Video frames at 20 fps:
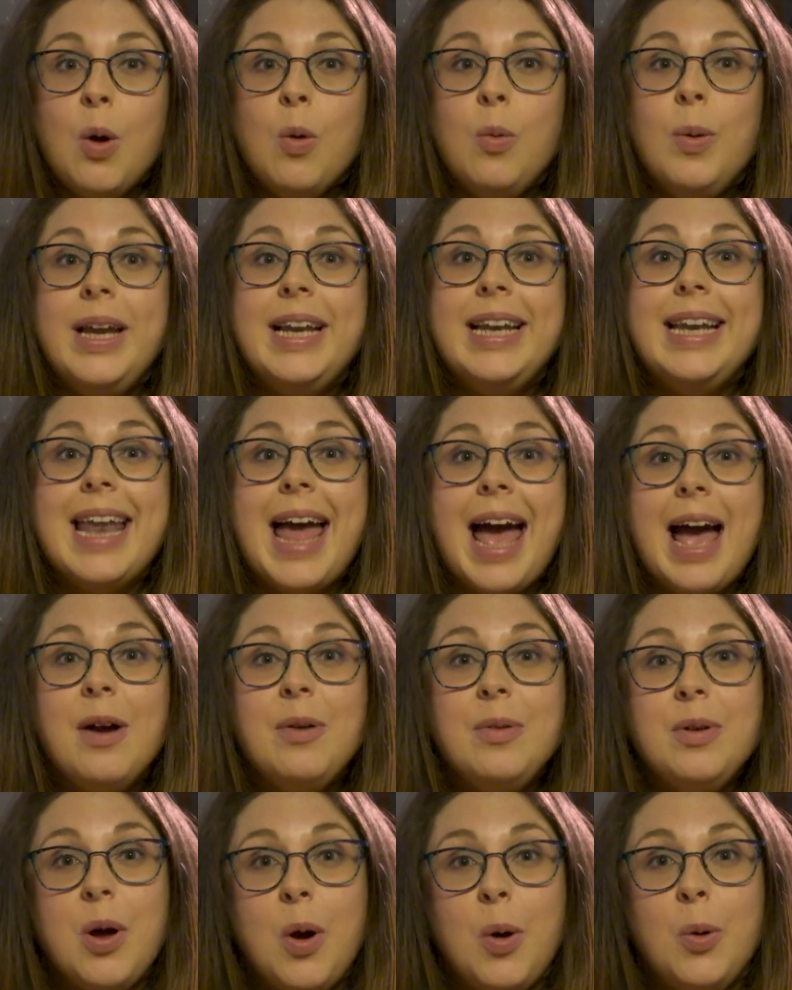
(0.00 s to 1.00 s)
We now
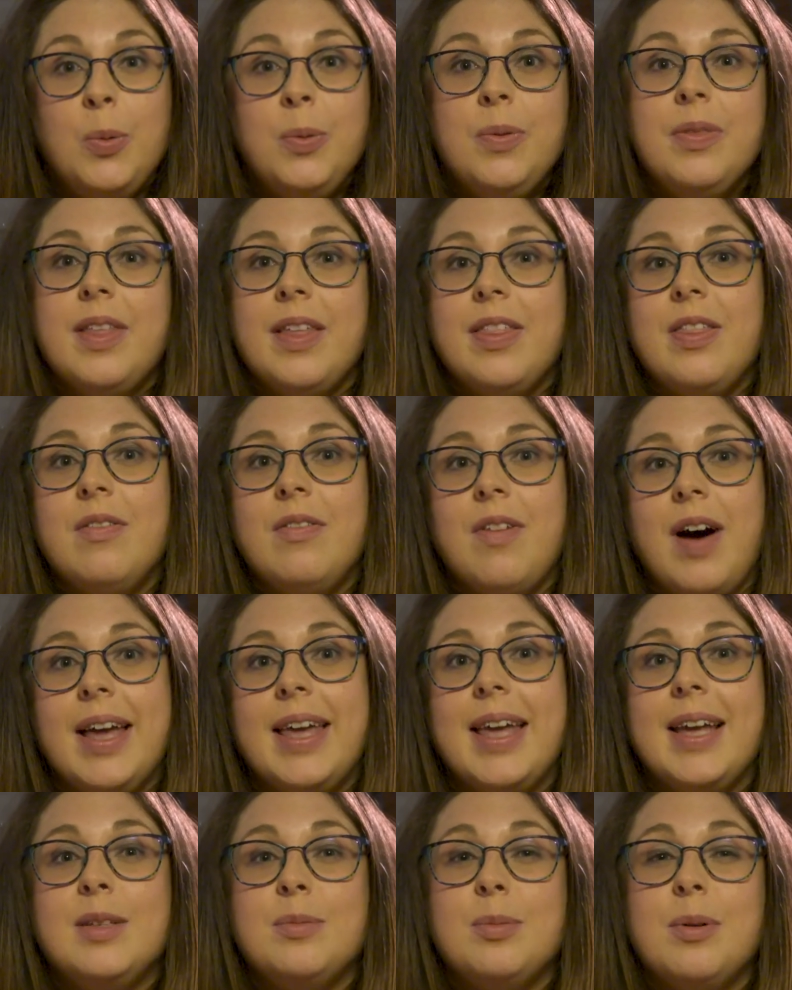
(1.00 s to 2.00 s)
know that the
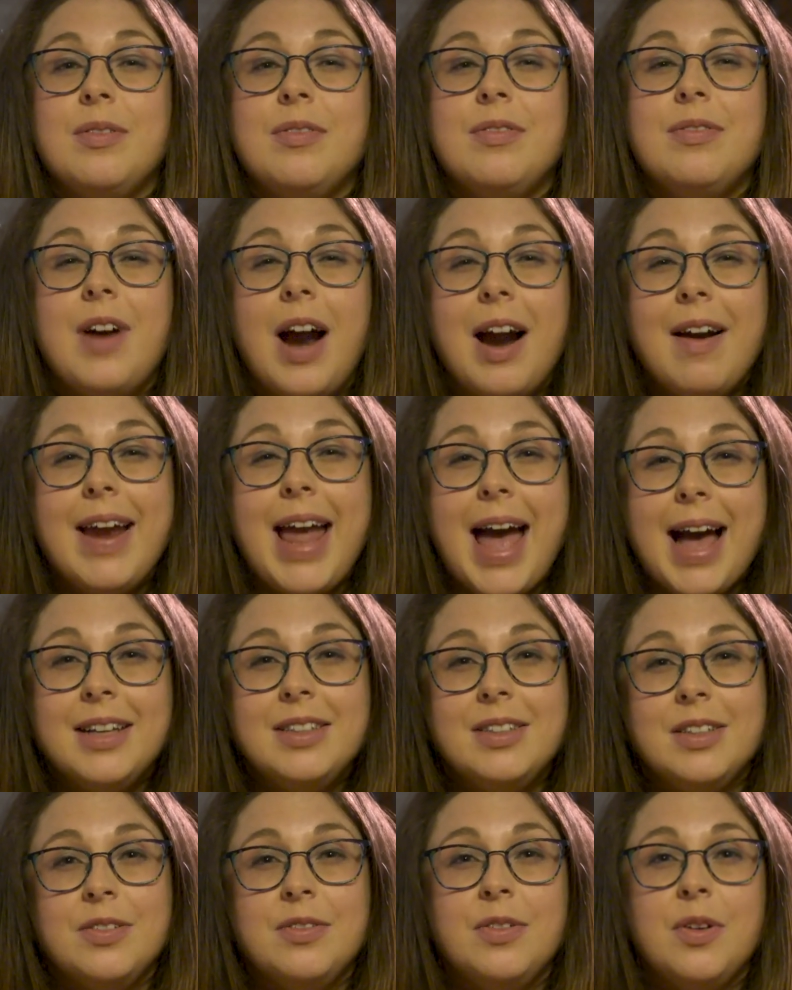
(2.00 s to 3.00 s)
Vikings were very
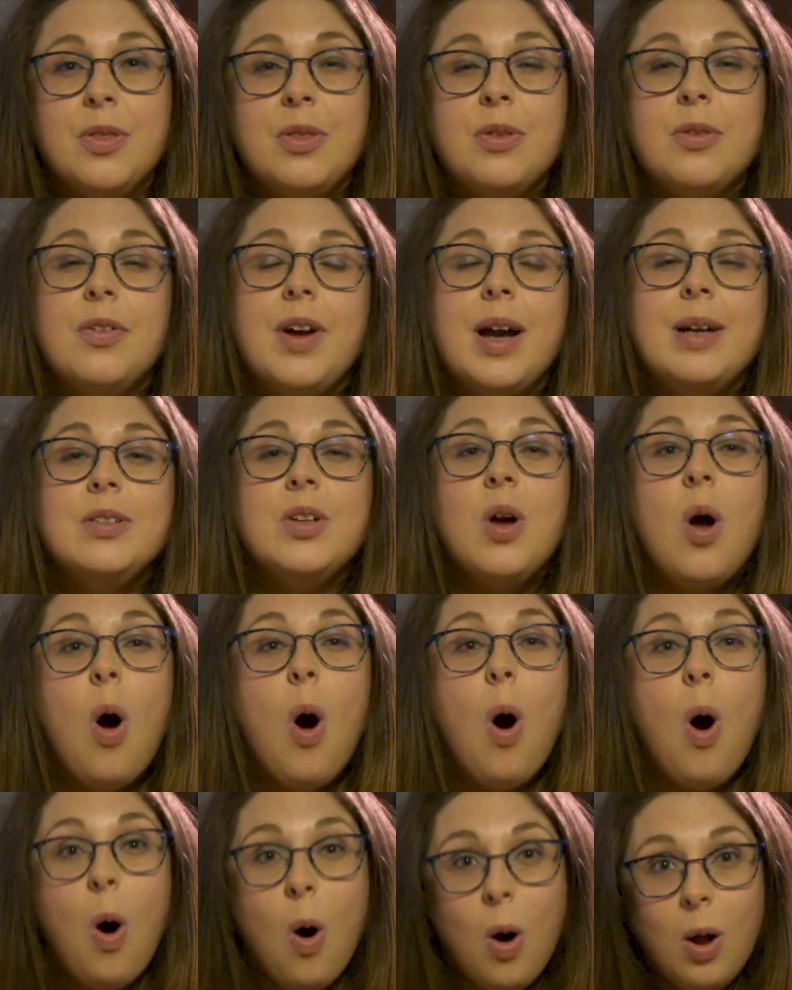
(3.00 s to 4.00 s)
active throughout
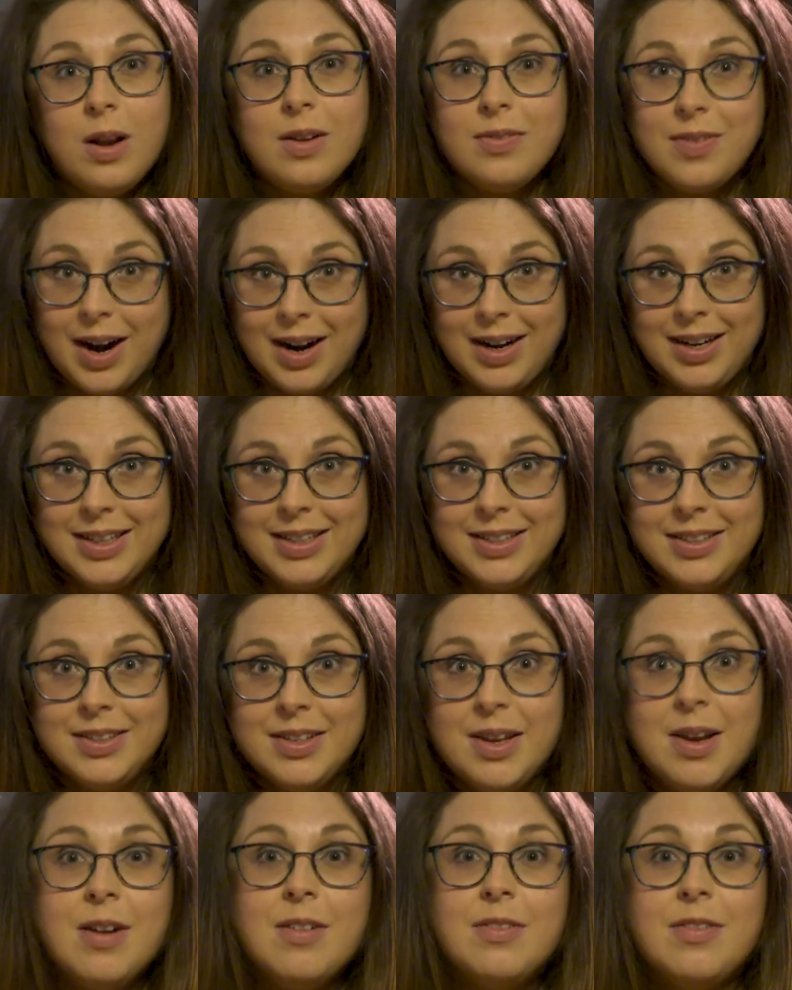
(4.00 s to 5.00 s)
all of Ireland,
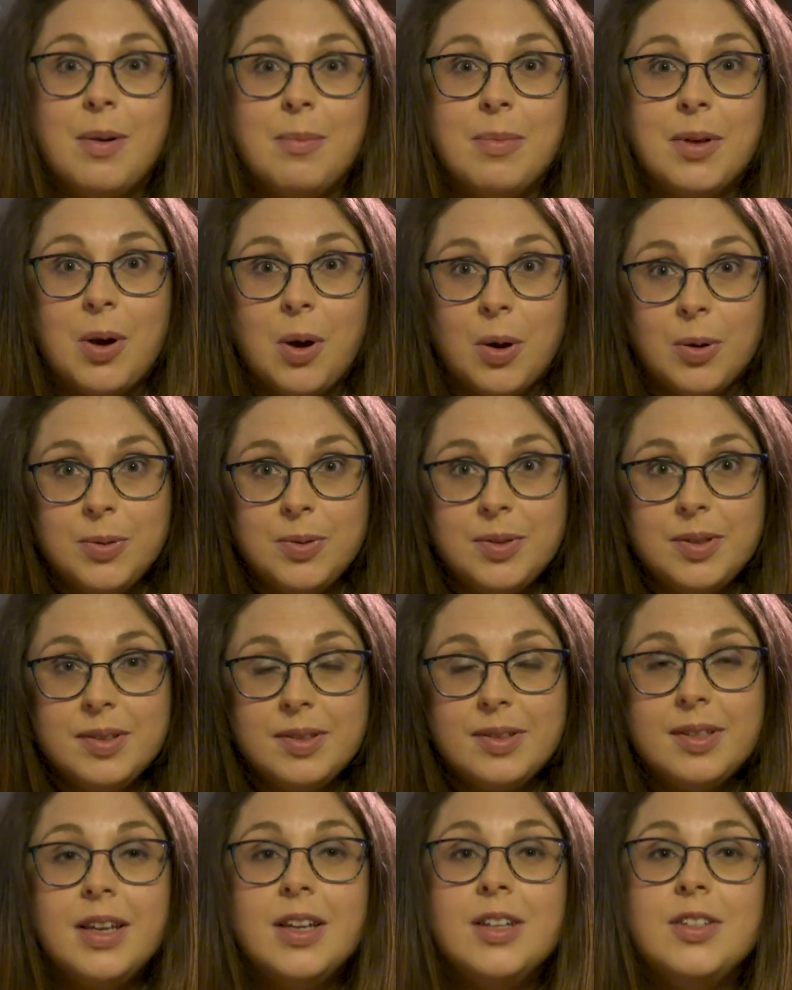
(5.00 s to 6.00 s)
from the
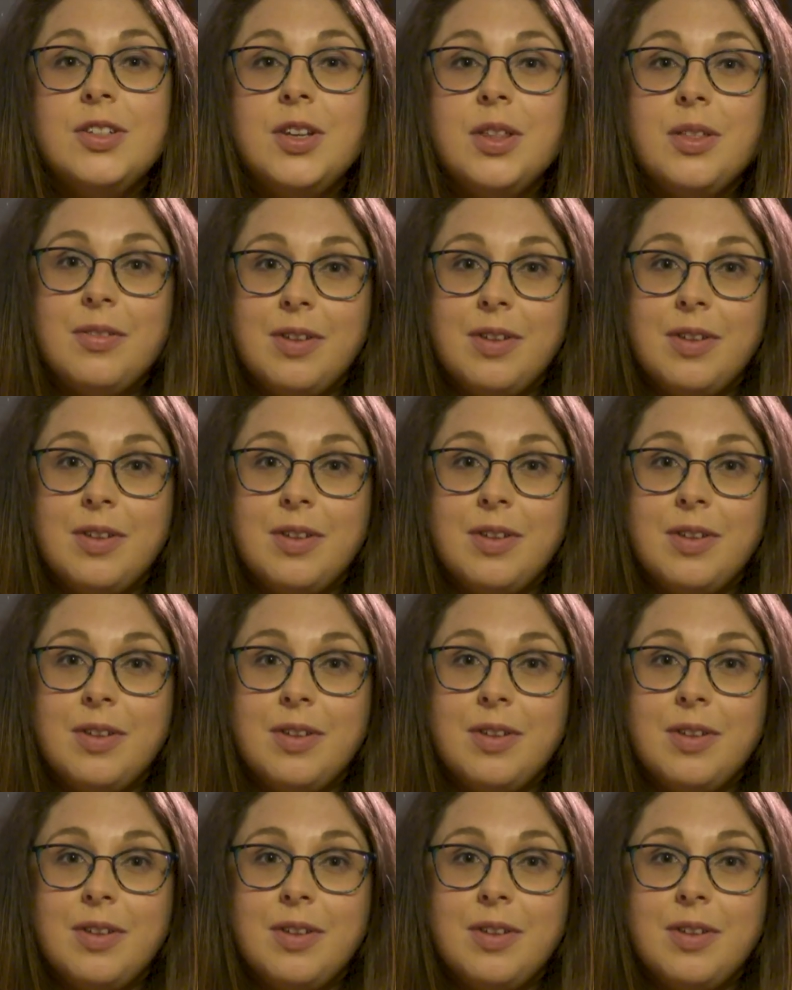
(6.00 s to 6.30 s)
coasts to the